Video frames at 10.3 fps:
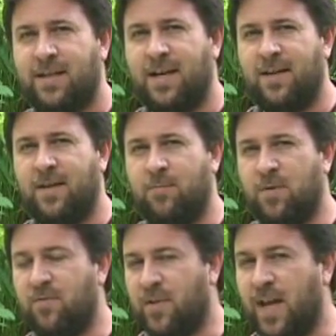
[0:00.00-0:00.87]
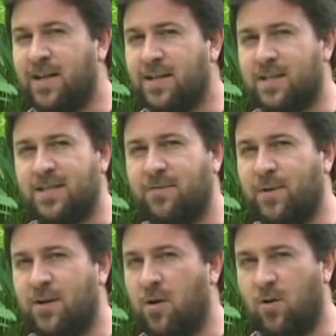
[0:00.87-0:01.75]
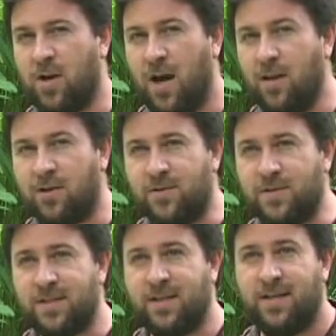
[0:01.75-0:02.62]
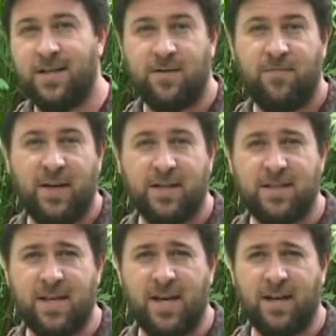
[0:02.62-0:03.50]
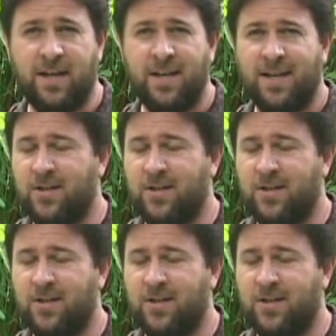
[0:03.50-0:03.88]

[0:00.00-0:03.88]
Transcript: and the reflectance that we call colors is a fixed thing.